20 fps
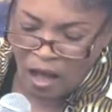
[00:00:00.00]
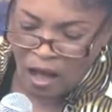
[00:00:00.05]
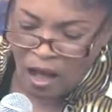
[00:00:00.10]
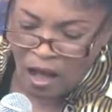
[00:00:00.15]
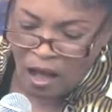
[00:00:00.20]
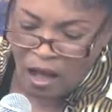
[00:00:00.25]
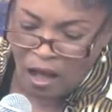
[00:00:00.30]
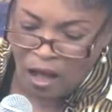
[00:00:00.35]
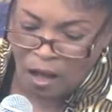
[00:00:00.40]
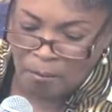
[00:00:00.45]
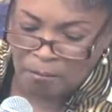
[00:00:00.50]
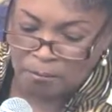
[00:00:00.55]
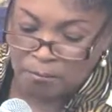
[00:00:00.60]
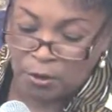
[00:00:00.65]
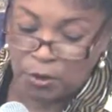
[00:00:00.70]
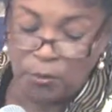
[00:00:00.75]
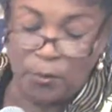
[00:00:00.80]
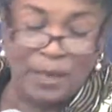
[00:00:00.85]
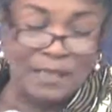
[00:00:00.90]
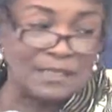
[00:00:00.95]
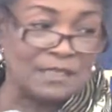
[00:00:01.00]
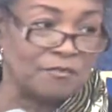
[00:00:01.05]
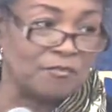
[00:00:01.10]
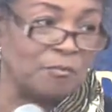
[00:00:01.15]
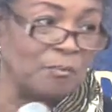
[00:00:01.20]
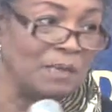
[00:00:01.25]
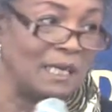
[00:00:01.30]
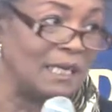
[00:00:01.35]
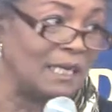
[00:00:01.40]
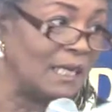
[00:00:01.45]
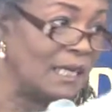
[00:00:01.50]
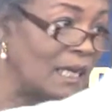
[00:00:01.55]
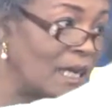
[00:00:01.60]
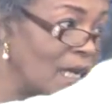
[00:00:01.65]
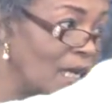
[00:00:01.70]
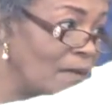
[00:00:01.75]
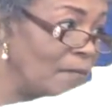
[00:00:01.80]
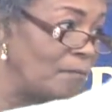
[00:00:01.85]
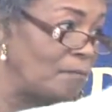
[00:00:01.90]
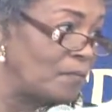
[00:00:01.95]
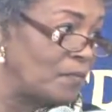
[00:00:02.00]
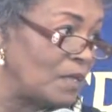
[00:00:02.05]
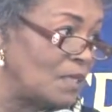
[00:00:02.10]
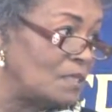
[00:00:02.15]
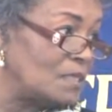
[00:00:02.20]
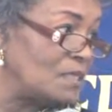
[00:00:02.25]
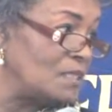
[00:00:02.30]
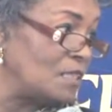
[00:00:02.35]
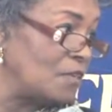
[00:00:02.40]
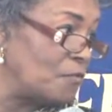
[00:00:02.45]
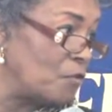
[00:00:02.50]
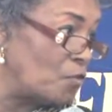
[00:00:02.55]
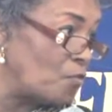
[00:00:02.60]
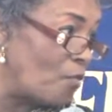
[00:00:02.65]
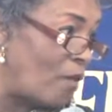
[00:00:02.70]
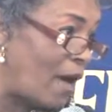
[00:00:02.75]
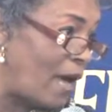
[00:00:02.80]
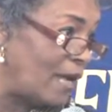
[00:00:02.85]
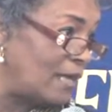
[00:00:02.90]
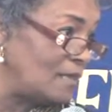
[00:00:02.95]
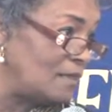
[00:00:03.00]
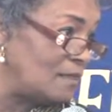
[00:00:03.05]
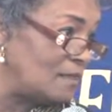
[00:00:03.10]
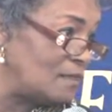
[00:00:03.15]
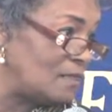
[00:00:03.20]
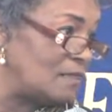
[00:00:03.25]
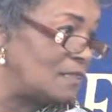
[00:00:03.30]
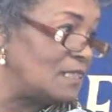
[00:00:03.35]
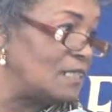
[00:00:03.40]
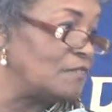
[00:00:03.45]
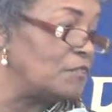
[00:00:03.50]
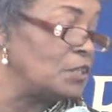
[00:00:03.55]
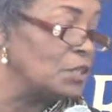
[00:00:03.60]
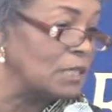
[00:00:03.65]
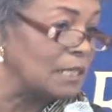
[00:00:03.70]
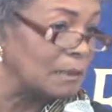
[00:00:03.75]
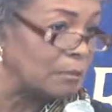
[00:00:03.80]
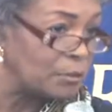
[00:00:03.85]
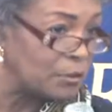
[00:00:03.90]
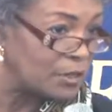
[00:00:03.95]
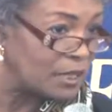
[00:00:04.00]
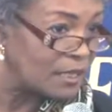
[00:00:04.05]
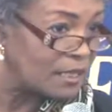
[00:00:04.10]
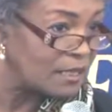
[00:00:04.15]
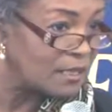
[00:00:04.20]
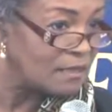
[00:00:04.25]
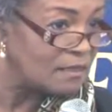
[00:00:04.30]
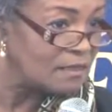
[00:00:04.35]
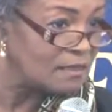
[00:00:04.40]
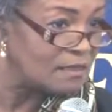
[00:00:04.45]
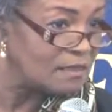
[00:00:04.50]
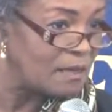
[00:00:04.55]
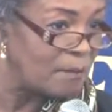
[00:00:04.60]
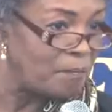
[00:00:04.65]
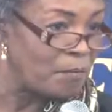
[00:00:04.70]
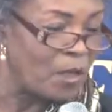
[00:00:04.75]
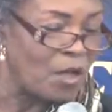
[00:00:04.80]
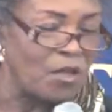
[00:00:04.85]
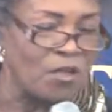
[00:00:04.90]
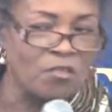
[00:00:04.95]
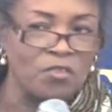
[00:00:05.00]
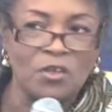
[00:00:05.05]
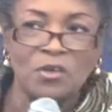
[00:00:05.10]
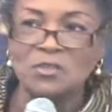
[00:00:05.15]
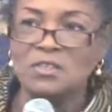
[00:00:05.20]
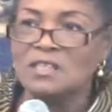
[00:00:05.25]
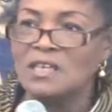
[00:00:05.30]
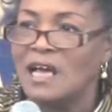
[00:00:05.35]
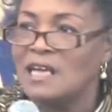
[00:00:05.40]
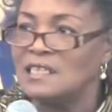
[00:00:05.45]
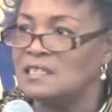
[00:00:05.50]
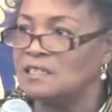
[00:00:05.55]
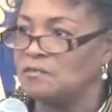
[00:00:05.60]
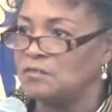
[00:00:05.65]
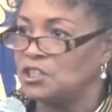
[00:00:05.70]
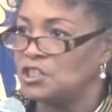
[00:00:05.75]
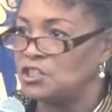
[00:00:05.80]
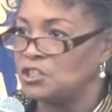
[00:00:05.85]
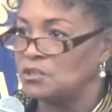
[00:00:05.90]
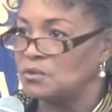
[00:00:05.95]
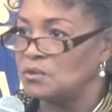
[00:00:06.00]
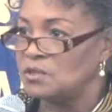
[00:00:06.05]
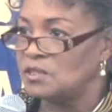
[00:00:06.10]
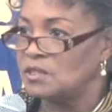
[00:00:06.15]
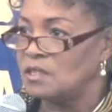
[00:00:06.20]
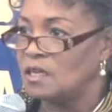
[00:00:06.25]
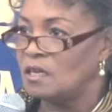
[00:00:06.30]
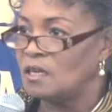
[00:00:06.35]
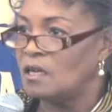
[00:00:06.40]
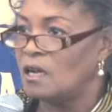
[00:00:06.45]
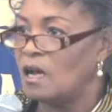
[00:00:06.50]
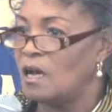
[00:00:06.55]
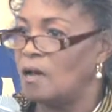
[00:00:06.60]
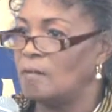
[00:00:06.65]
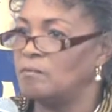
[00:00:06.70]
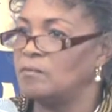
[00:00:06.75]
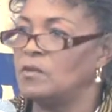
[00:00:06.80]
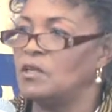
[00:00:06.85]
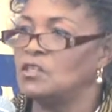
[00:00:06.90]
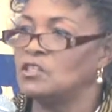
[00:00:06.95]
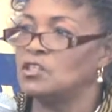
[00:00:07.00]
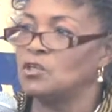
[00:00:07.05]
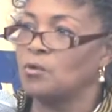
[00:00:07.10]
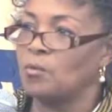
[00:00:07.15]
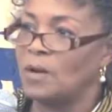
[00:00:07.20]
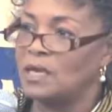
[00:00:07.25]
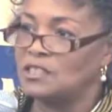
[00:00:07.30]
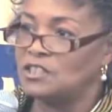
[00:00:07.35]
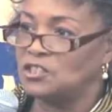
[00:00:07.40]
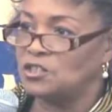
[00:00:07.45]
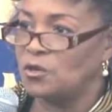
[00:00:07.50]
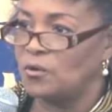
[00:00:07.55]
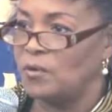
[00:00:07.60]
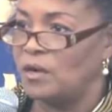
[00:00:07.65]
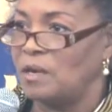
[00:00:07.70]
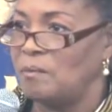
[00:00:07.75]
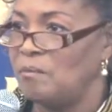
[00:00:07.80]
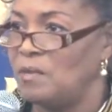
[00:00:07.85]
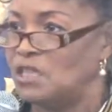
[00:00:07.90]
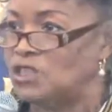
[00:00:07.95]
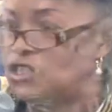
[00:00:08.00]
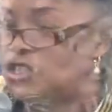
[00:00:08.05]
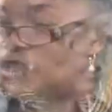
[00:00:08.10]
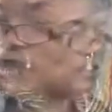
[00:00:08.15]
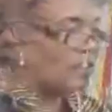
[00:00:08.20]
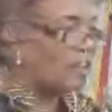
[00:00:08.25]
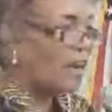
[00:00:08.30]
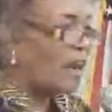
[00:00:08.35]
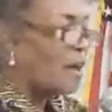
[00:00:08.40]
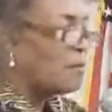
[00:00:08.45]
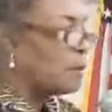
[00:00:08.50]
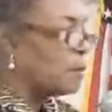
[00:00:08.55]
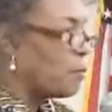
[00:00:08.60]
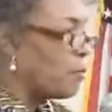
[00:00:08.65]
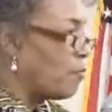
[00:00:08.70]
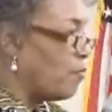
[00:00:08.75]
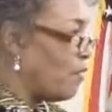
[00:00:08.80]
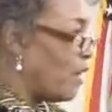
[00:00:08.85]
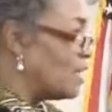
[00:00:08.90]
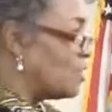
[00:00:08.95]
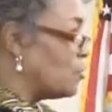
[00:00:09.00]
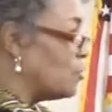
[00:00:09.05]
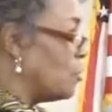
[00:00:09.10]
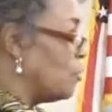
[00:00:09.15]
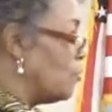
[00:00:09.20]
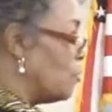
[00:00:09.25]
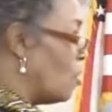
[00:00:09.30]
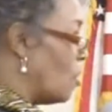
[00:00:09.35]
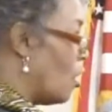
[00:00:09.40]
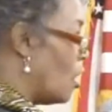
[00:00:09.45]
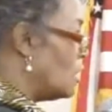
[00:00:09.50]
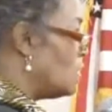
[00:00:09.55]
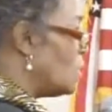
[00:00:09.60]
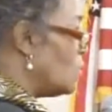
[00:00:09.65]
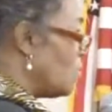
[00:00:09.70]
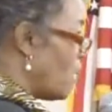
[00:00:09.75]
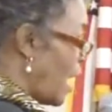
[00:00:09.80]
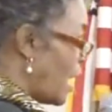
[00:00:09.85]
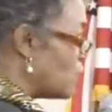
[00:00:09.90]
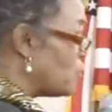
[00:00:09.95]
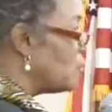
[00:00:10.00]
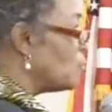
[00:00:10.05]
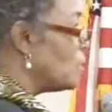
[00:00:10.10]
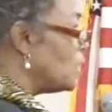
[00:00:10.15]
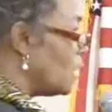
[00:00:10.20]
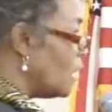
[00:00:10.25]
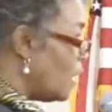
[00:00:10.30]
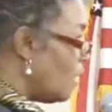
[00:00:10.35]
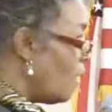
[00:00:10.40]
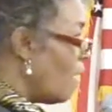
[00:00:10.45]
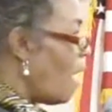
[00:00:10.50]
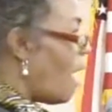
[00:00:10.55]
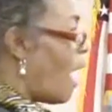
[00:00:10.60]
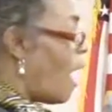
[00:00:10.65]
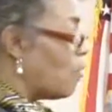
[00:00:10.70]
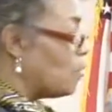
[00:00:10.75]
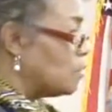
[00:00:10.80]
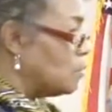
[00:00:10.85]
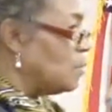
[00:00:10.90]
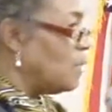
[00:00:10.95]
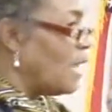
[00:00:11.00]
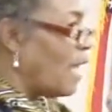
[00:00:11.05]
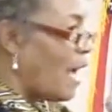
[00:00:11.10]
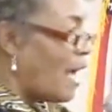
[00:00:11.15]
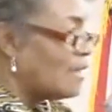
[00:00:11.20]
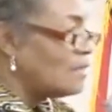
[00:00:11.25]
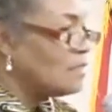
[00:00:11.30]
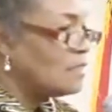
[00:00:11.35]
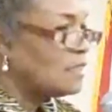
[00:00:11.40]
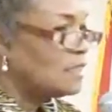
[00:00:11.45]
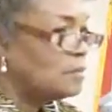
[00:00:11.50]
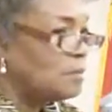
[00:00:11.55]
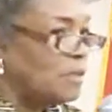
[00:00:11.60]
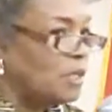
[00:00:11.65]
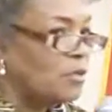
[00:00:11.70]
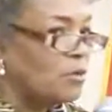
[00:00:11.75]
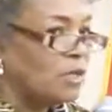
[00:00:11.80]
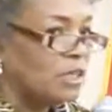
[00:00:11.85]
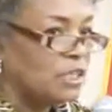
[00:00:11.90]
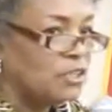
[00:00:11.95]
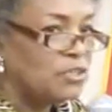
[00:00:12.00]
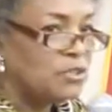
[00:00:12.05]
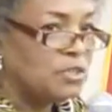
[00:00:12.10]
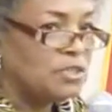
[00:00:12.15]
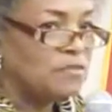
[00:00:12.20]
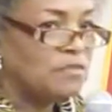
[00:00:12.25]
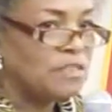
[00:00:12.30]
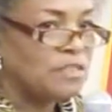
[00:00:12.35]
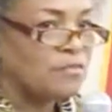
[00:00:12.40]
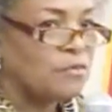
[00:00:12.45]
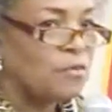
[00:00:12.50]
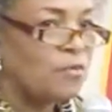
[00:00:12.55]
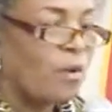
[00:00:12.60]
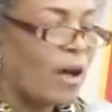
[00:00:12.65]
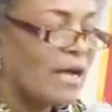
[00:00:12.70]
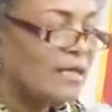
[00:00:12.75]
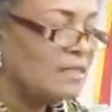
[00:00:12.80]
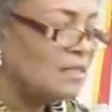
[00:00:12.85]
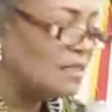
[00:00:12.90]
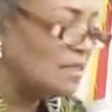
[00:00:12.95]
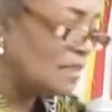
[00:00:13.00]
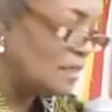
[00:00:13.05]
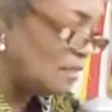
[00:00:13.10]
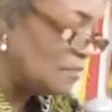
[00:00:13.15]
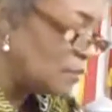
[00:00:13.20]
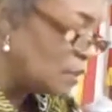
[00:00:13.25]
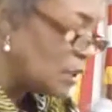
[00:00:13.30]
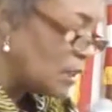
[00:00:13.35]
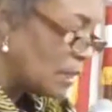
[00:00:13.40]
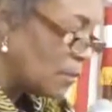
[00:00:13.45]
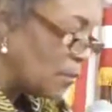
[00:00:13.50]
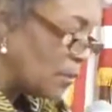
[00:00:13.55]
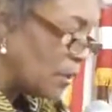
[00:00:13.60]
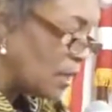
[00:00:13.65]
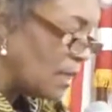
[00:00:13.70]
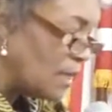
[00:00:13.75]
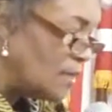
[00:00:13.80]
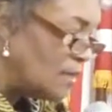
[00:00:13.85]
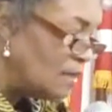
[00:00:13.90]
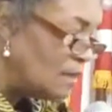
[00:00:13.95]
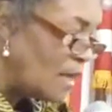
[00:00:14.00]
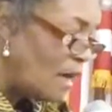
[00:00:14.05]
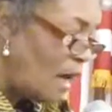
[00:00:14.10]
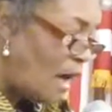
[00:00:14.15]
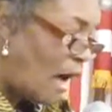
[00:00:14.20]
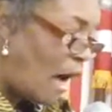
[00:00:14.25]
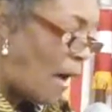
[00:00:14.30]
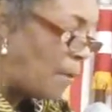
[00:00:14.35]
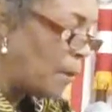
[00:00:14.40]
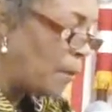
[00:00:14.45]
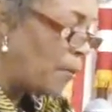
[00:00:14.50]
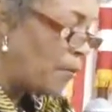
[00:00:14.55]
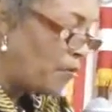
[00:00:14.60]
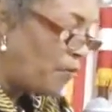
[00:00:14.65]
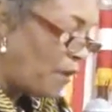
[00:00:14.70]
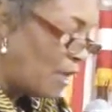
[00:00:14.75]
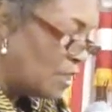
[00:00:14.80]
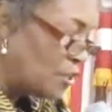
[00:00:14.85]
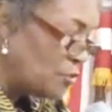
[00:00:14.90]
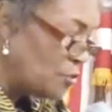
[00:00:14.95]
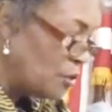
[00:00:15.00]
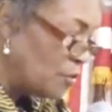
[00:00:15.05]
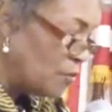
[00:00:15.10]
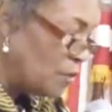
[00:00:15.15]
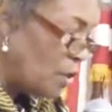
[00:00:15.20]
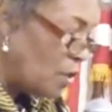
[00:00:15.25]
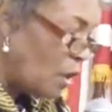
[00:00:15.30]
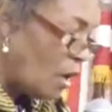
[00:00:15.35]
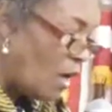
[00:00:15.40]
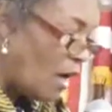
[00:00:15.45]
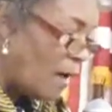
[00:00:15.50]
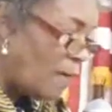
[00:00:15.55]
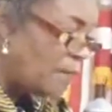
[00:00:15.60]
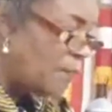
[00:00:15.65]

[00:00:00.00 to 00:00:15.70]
progressive media, civil rights, civil liberties, those kinds of issues. So Grace has already mentioned that I'm a professor of law, so naturally I would be asked to speak on issues of civil rights and civil liberties. I'm a professor of law.